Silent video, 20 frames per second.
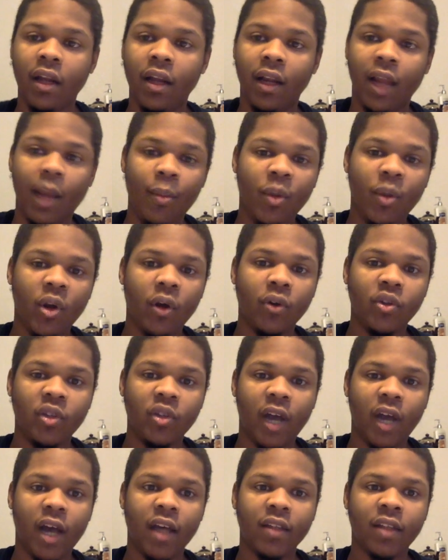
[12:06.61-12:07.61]
Let me know what you
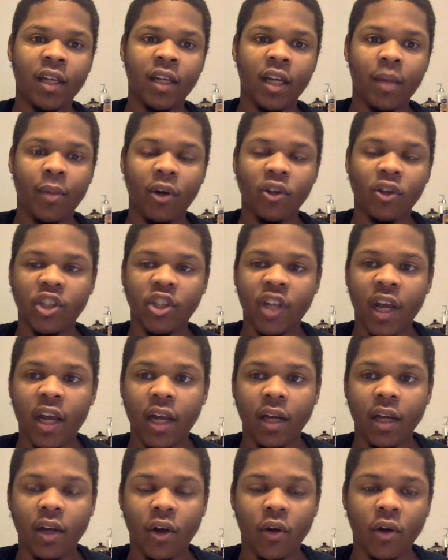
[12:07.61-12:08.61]
guys think about Shai
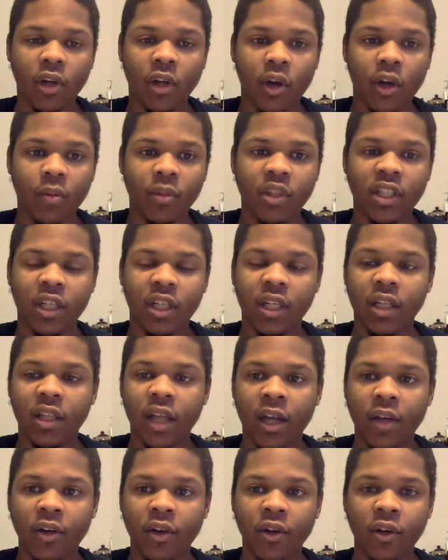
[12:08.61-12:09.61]
and the Oklahoma City
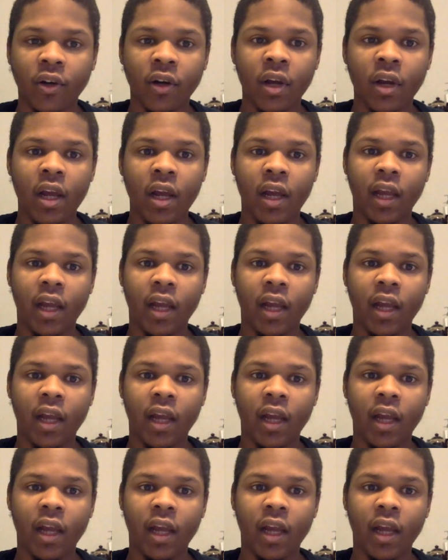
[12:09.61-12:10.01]
Thunder,